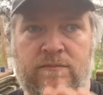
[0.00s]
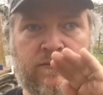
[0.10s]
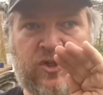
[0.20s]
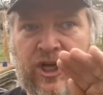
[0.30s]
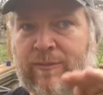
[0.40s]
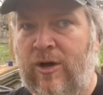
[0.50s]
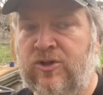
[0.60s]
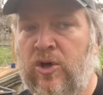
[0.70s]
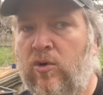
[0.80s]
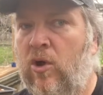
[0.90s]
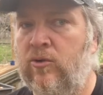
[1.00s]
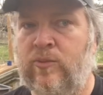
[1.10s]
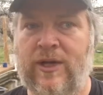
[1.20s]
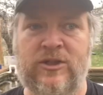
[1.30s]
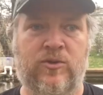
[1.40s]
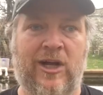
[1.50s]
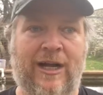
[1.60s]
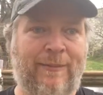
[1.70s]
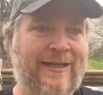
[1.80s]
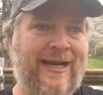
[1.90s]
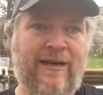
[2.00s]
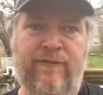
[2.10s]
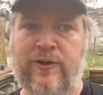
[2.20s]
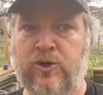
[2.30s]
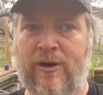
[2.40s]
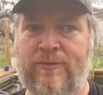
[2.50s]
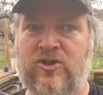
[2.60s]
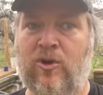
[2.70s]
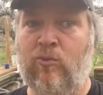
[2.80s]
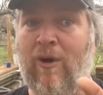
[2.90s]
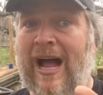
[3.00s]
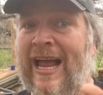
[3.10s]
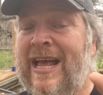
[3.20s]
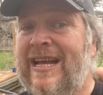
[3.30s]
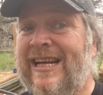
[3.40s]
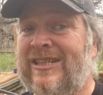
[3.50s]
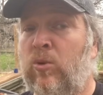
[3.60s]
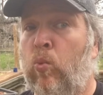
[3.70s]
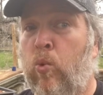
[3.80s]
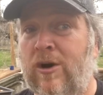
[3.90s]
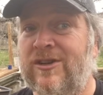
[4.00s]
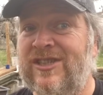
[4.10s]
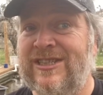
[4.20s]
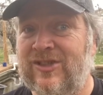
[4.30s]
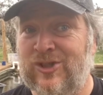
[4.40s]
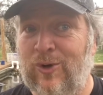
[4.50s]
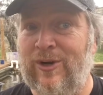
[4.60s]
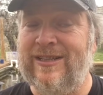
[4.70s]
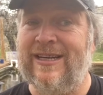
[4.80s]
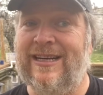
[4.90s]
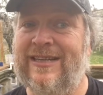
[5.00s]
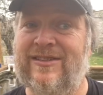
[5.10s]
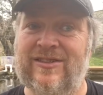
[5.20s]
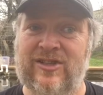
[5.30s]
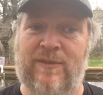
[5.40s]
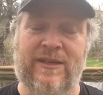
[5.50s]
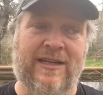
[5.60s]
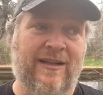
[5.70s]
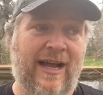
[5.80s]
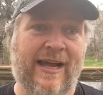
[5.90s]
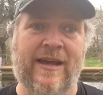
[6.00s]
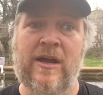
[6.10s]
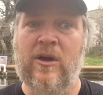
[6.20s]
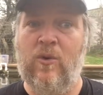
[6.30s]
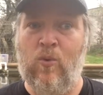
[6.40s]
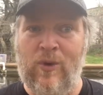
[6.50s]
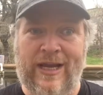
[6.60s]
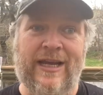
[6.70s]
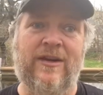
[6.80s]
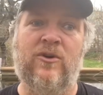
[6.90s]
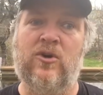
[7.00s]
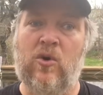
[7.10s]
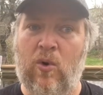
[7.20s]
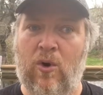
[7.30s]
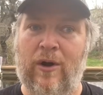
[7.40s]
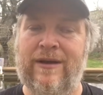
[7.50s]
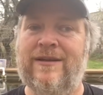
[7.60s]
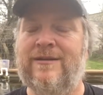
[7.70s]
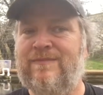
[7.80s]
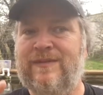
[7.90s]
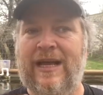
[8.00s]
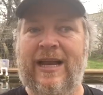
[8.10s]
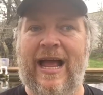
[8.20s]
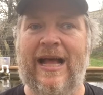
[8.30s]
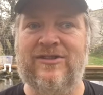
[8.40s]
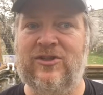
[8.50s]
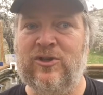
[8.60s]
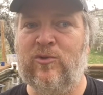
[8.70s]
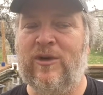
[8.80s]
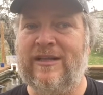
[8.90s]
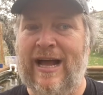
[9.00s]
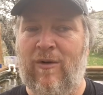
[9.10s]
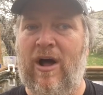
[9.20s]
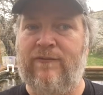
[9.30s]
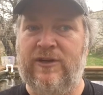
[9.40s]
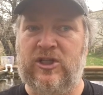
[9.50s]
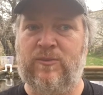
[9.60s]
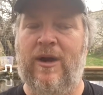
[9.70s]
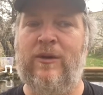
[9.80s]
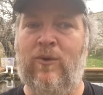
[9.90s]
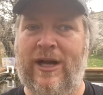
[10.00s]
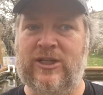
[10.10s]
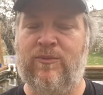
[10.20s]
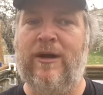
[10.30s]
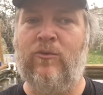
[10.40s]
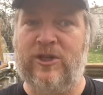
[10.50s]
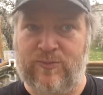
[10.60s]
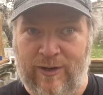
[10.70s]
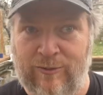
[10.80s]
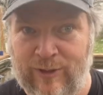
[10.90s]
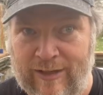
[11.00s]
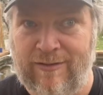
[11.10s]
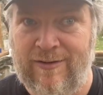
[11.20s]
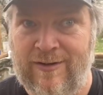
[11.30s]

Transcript: GMOs go to a whole new place. We'll talk about that in a future episode, why it's worse in soy than it is in something like wheat or corn, and it has to do with how often it's sprayed, why it's sprayed, and what it's sprayed with,